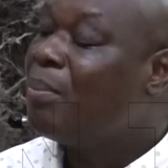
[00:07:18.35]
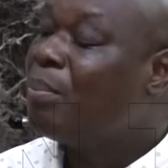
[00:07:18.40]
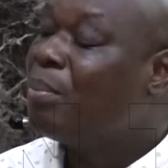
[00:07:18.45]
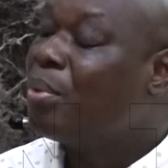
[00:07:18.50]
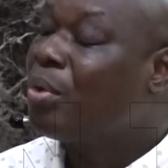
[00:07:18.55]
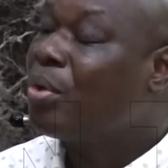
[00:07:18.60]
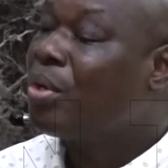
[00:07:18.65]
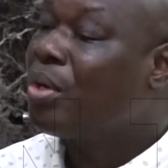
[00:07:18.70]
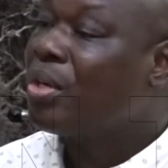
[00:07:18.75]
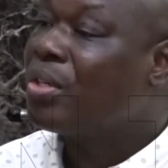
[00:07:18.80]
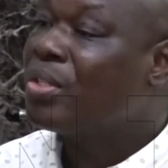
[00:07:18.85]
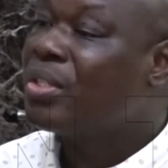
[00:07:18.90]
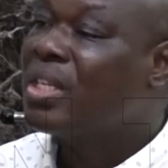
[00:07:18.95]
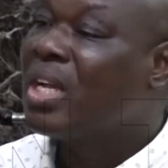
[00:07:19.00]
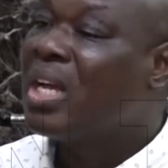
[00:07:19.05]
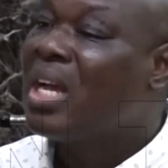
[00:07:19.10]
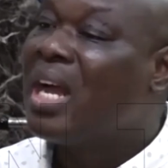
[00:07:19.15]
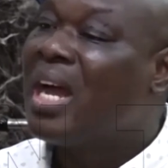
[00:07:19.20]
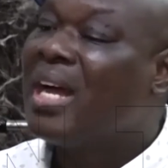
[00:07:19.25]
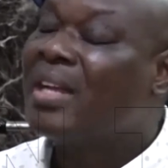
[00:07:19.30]

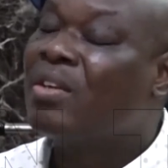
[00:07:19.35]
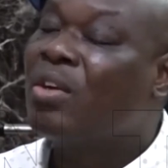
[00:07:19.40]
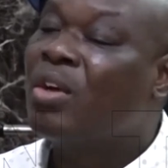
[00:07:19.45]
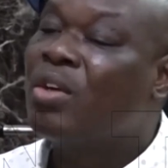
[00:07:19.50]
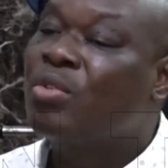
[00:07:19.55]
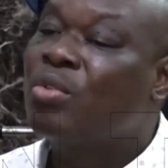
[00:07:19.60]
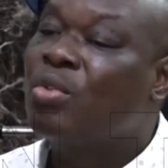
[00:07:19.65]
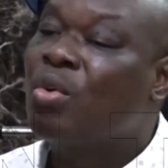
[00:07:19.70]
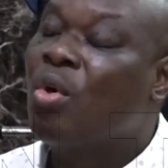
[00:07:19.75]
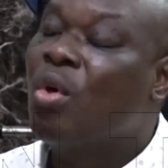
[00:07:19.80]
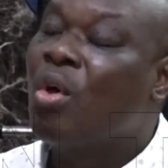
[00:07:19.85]
products are not